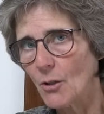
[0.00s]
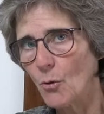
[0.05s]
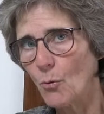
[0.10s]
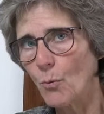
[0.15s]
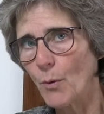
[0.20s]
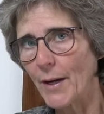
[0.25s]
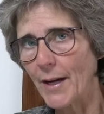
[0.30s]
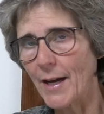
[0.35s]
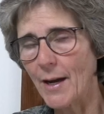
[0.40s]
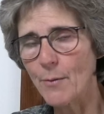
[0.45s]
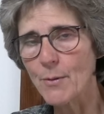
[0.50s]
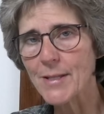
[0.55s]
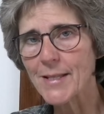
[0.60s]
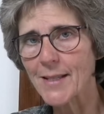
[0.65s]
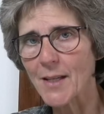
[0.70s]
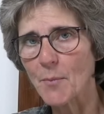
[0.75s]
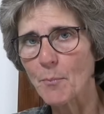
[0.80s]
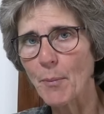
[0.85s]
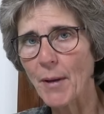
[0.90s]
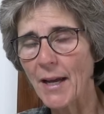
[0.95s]
when I was
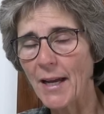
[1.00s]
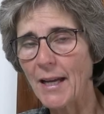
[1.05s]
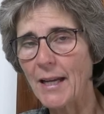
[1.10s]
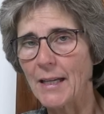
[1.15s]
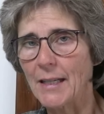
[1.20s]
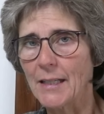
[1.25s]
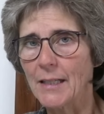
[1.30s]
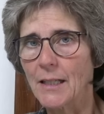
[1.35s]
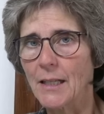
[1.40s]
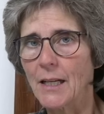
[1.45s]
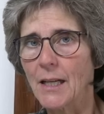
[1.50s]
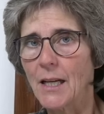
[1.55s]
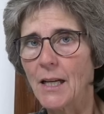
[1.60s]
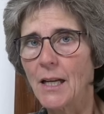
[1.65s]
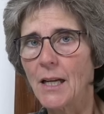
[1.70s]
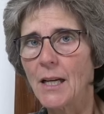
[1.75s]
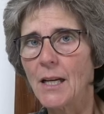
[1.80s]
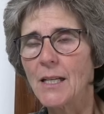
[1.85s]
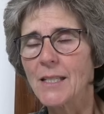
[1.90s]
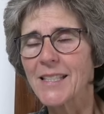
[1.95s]
in pain
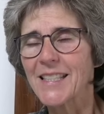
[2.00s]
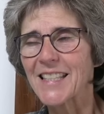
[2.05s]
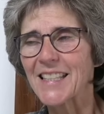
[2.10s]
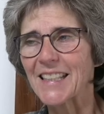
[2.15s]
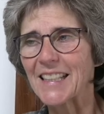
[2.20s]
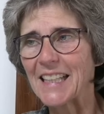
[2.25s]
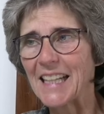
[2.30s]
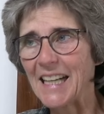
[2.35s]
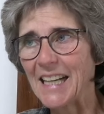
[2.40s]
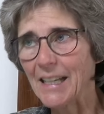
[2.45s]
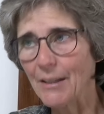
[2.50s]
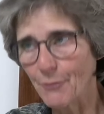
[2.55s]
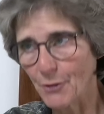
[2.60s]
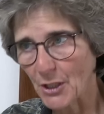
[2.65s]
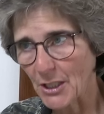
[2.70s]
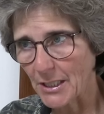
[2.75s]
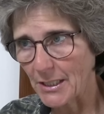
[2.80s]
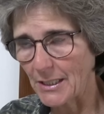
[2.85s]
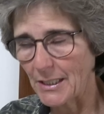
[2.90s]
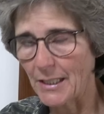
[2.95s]

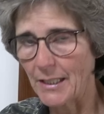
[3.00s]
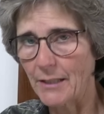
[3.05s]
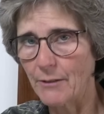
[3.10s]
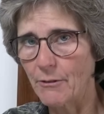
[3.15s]
significantly